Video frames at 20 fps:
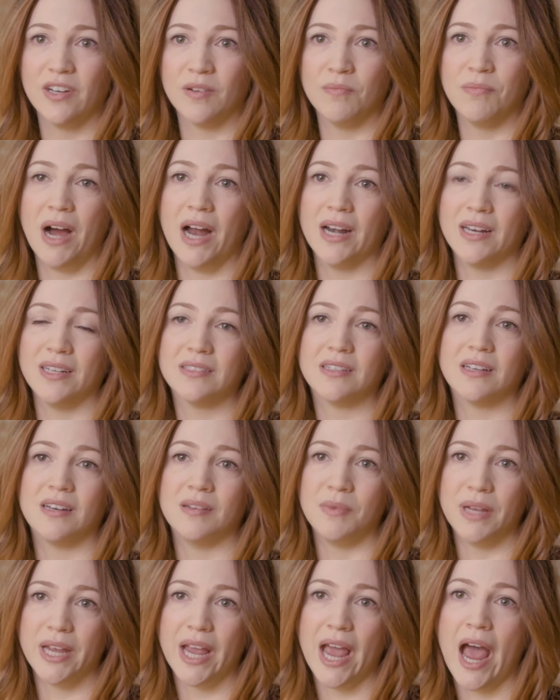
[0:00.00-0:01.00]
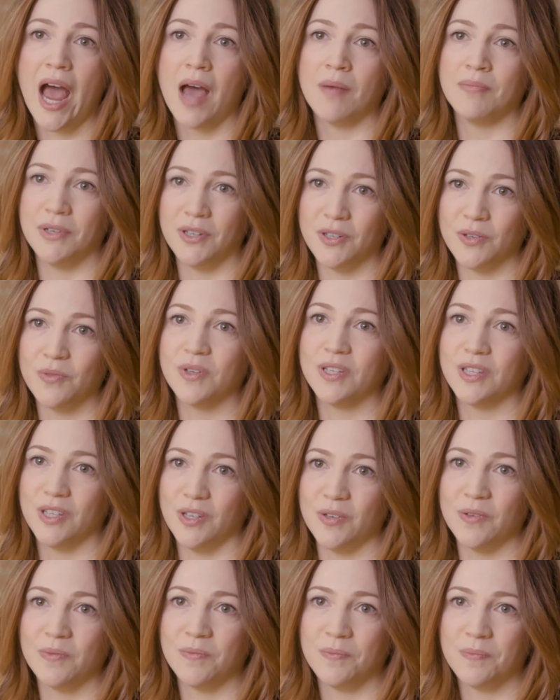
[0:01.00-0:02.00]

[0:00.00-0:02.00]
Your body is going to be happier with you.